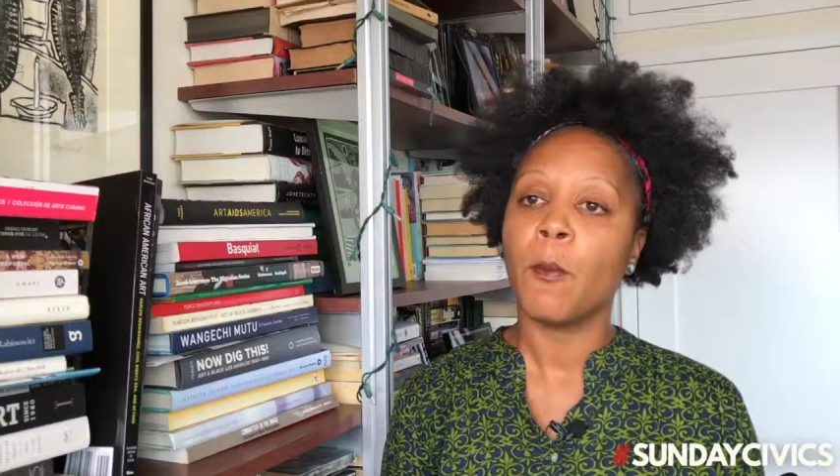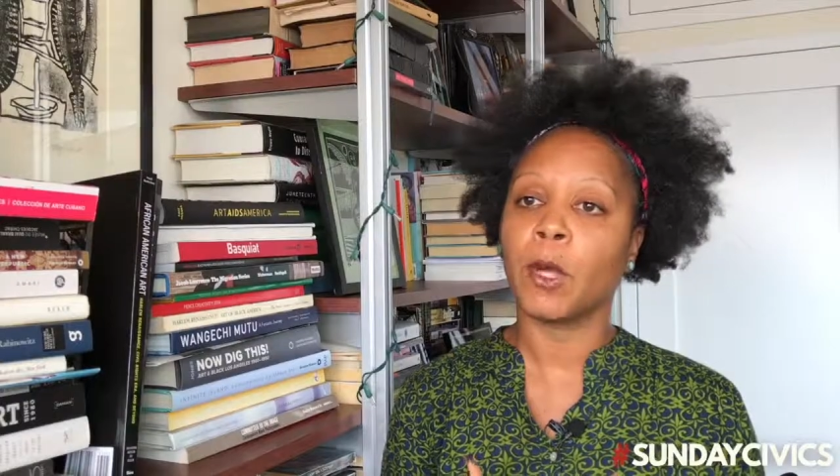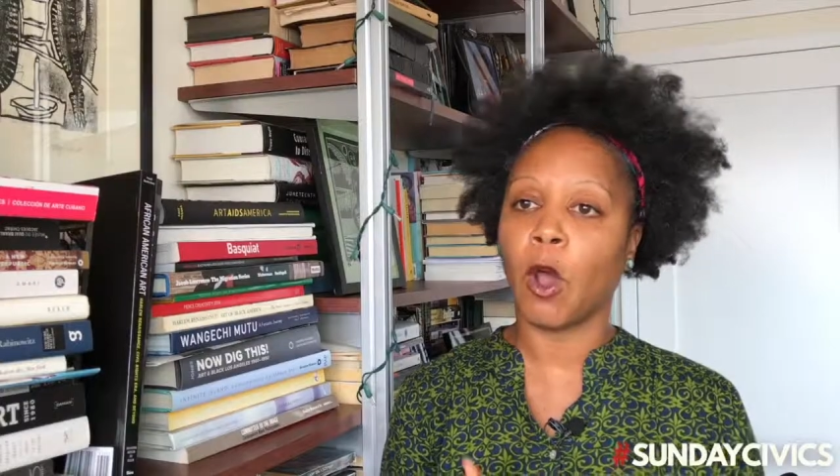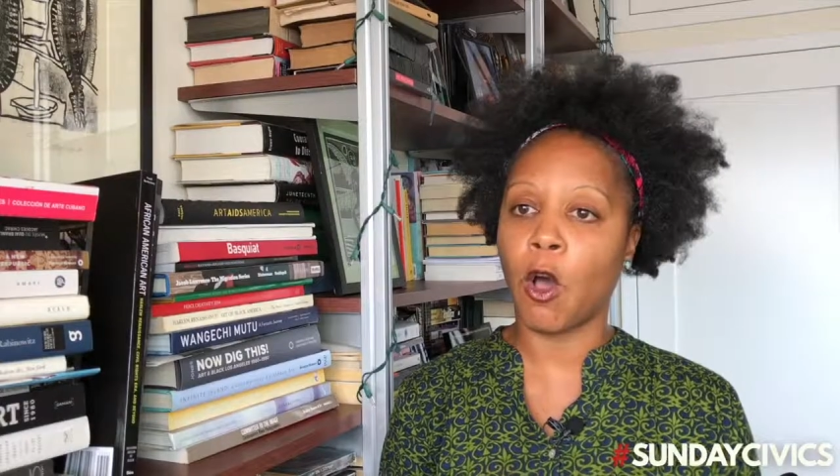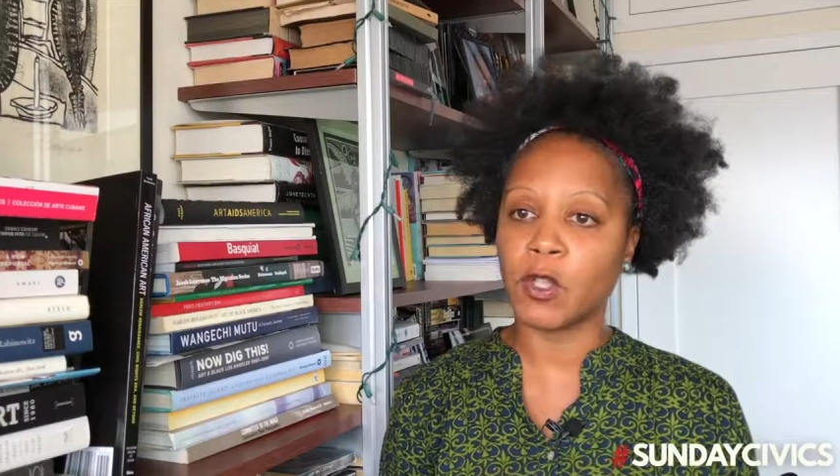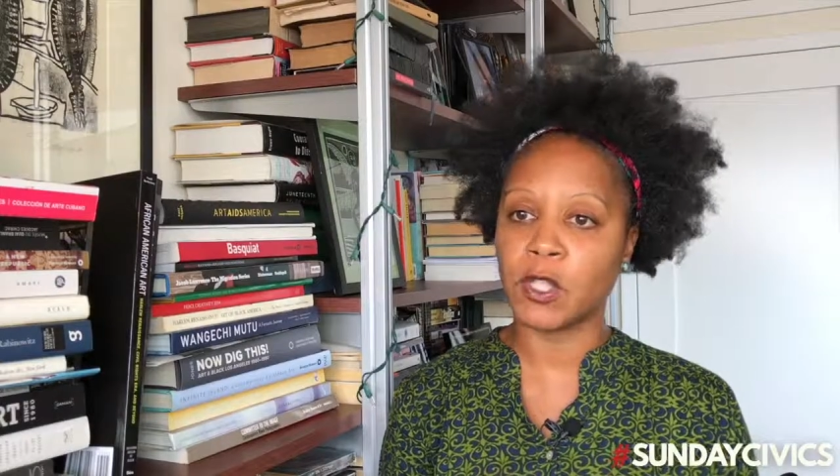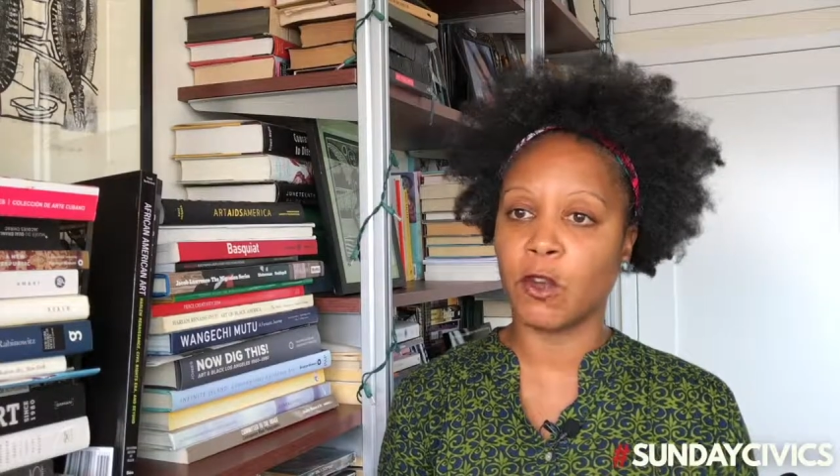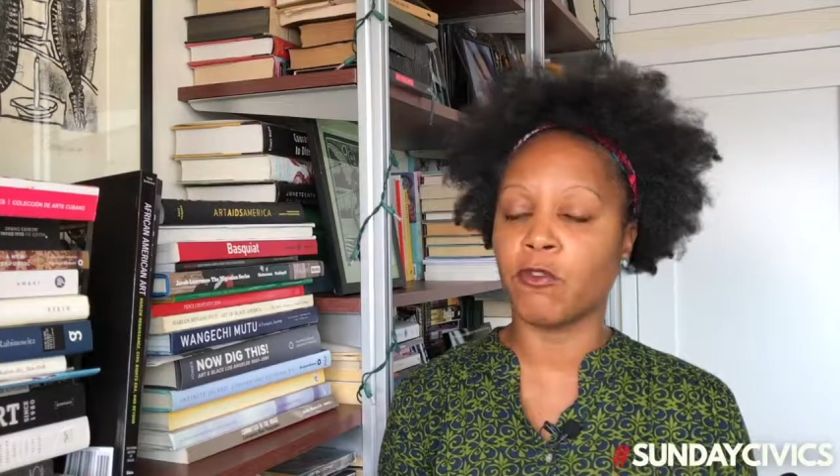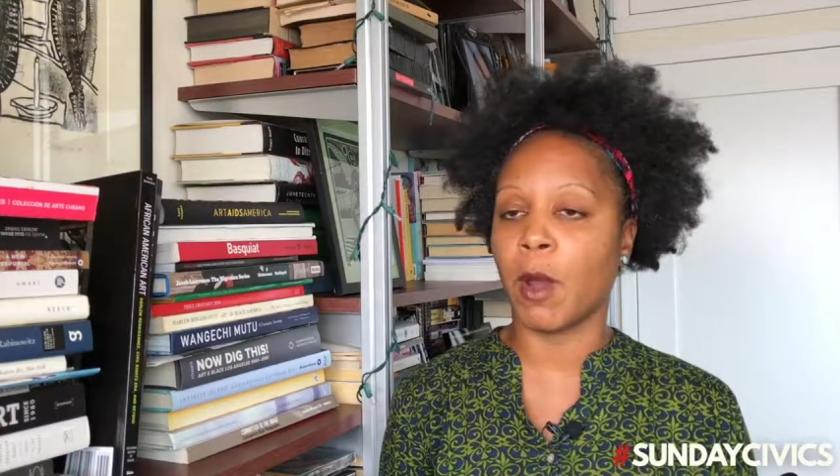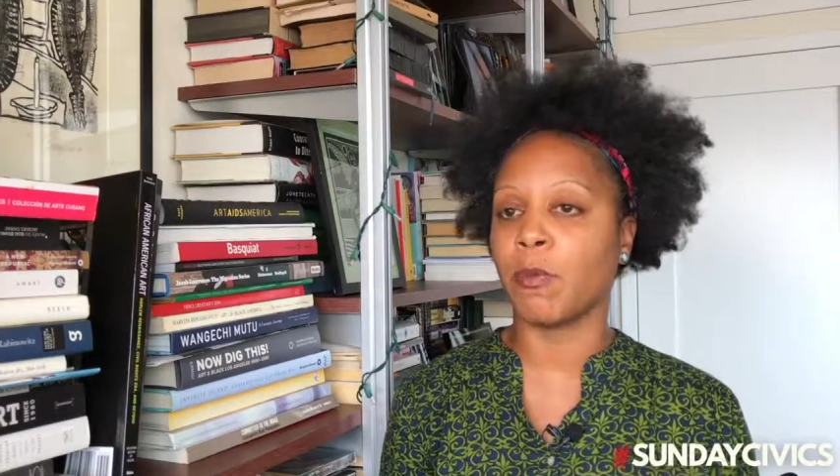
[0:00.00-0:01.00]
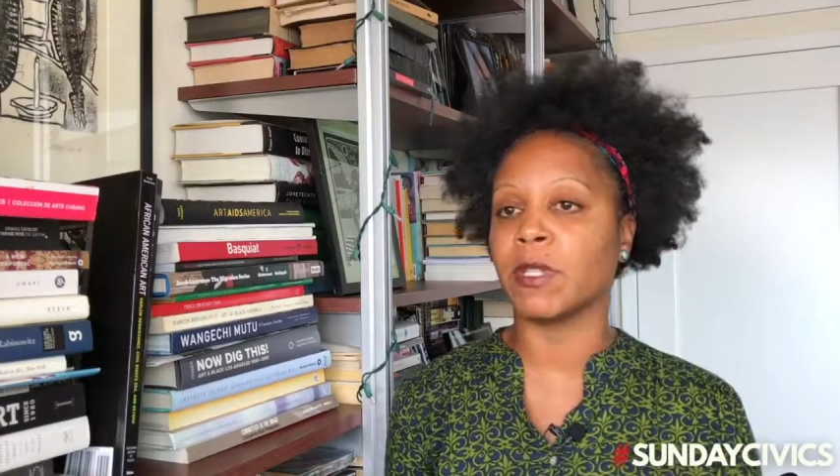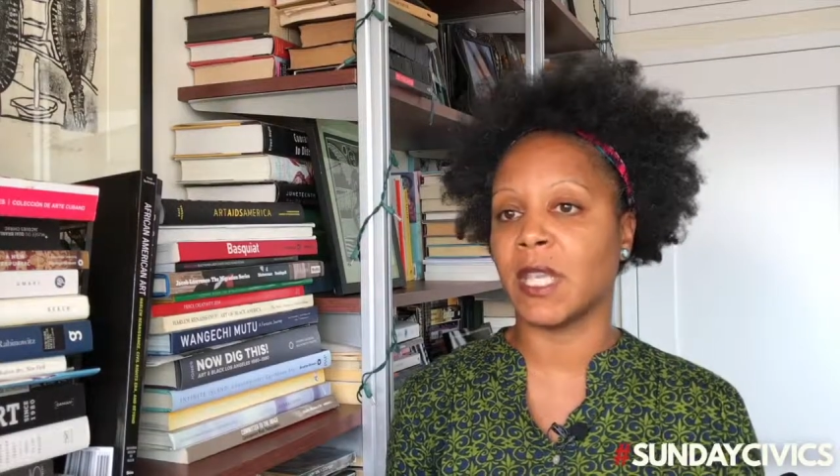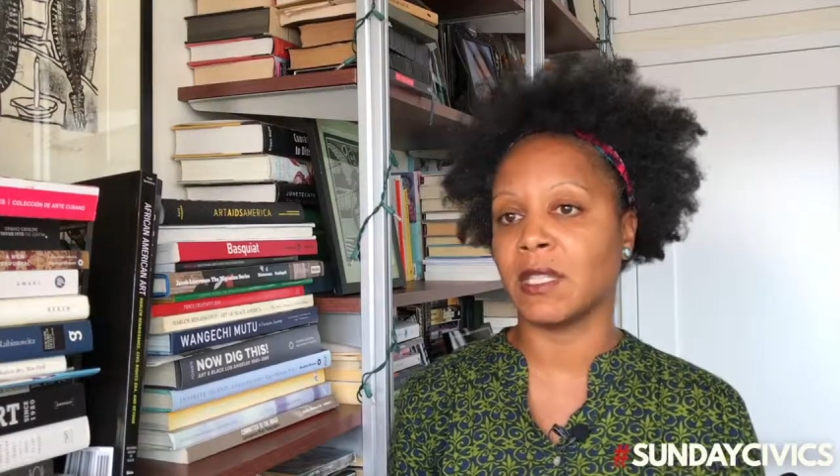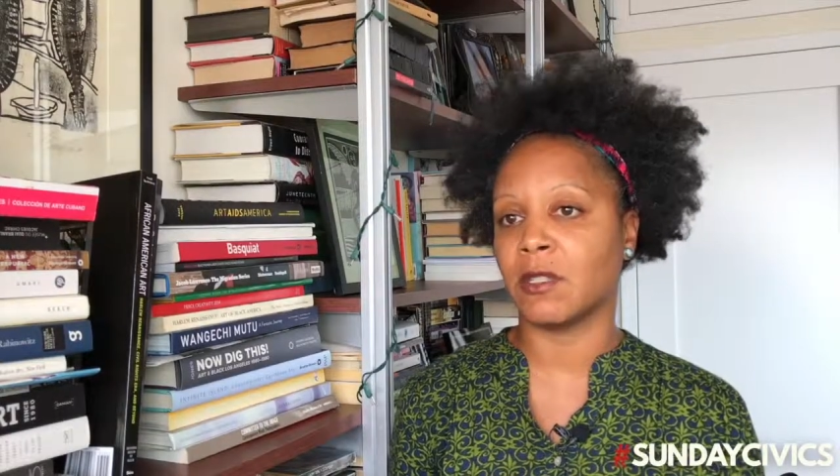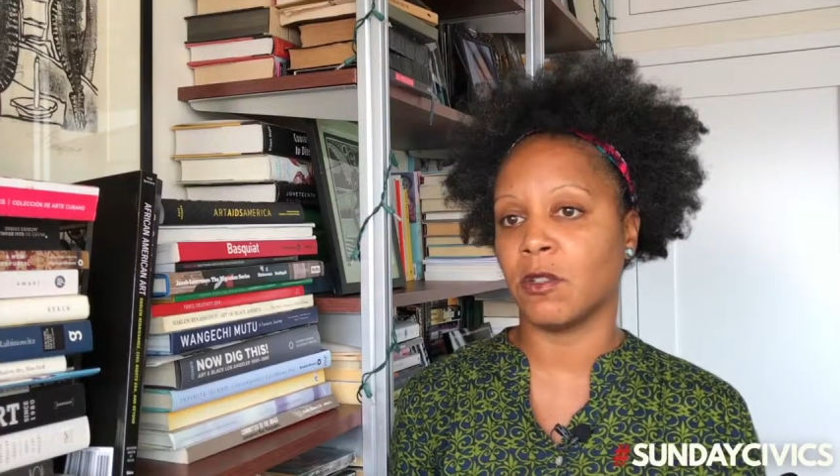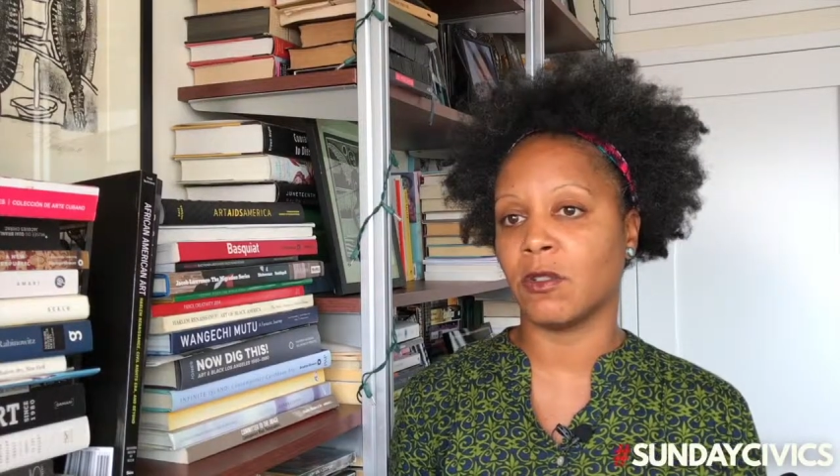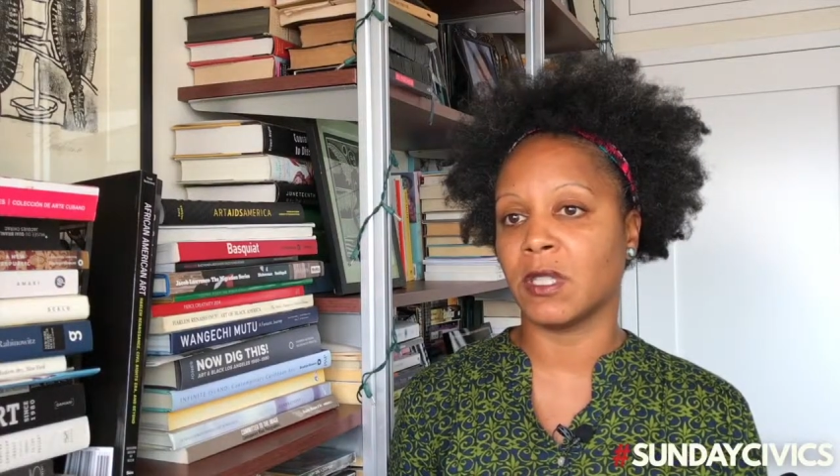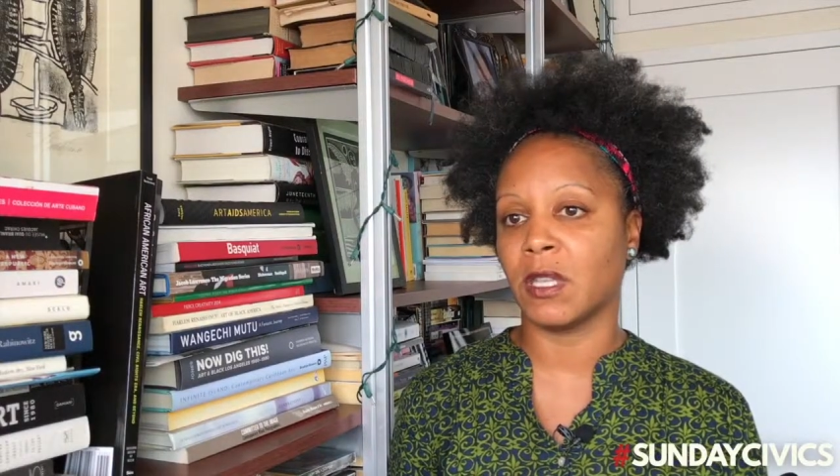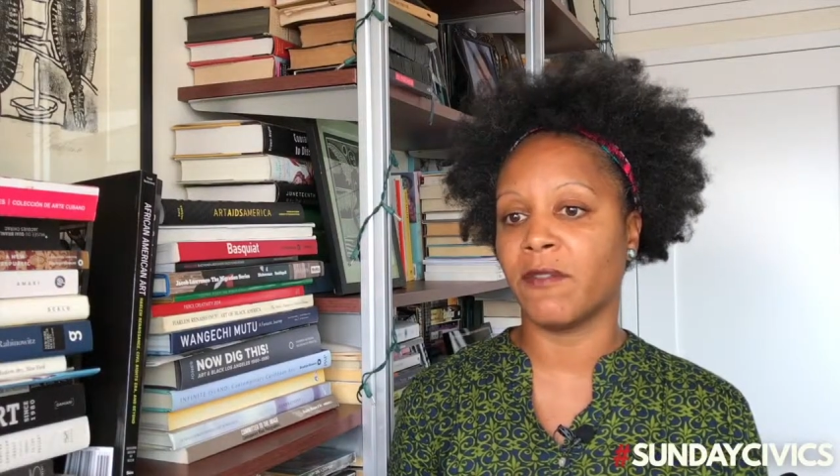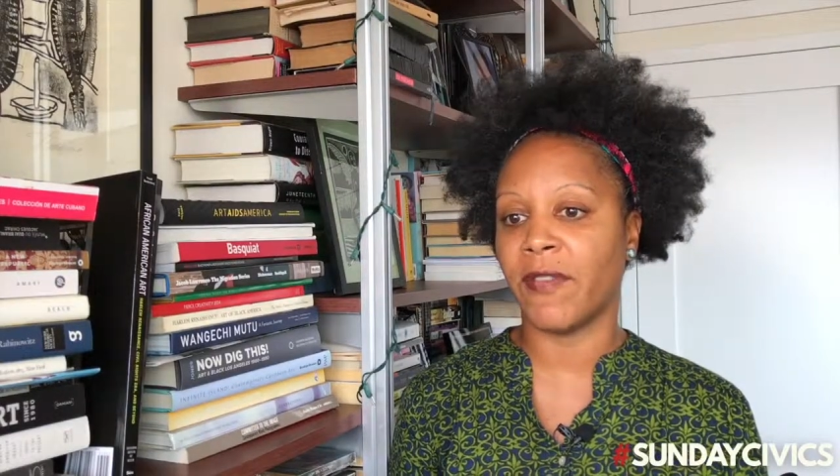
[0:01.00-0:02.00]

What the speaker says: but also represents a certain set of